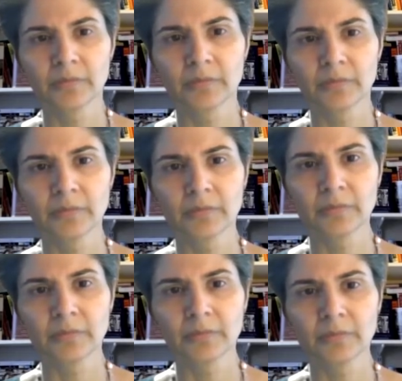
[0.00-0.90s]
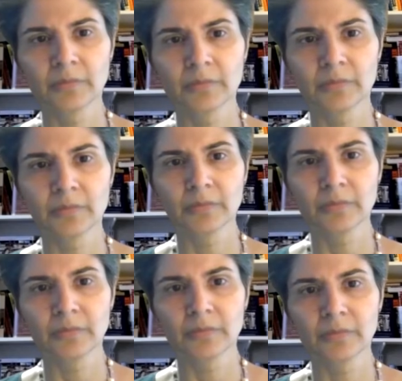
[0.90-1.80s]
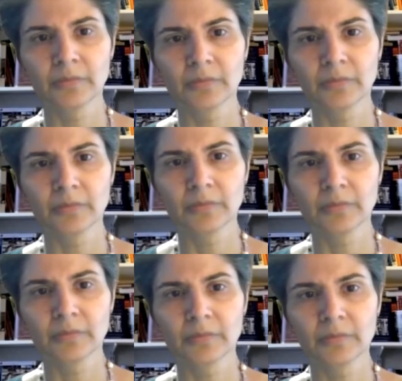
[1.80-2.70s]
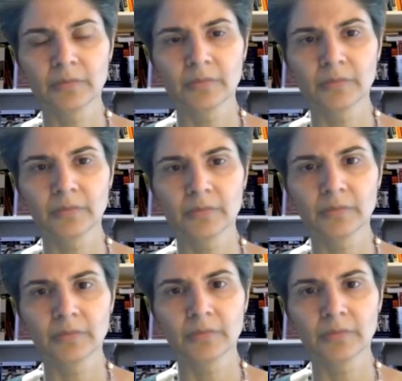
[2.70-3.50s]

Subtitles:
(silent)